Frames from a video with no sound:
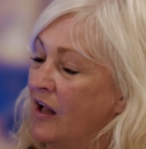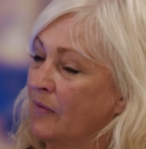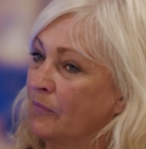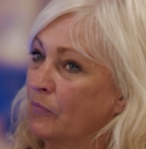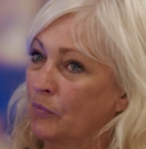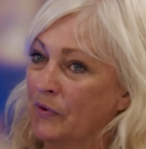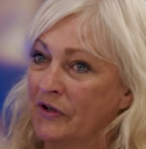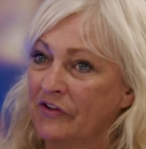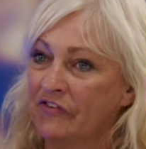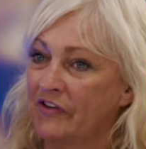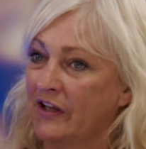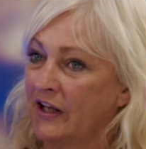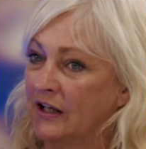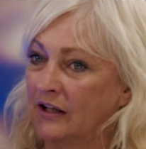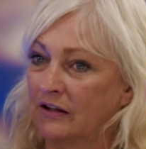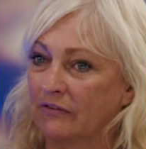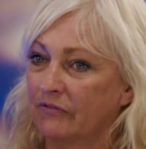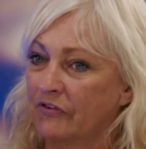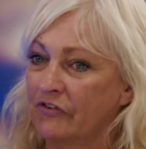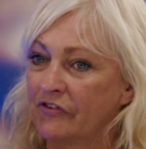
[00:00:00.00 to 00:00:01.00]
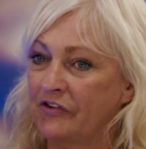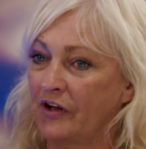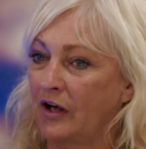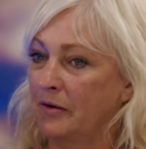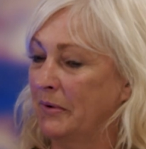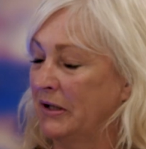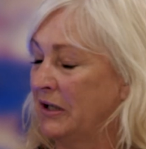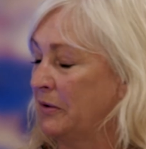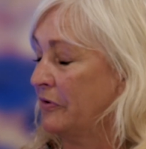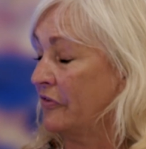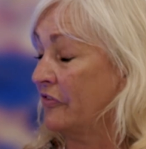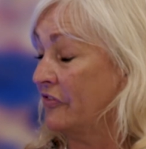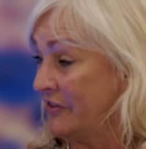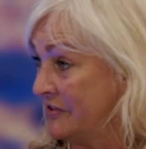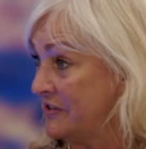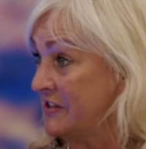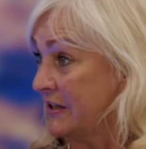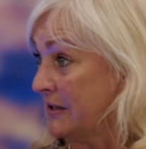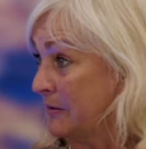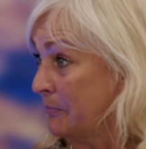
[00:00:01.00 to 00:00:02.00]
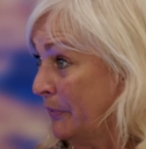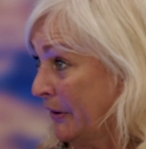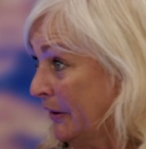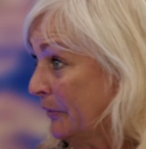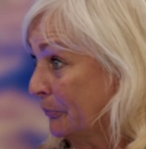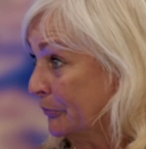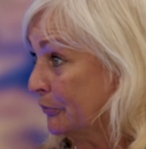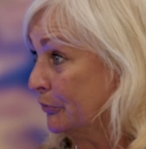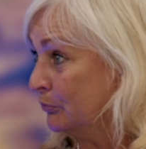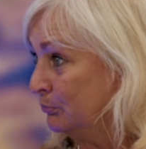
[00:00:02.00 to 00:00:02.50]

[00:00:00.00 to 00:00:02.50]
we're seeing so many city people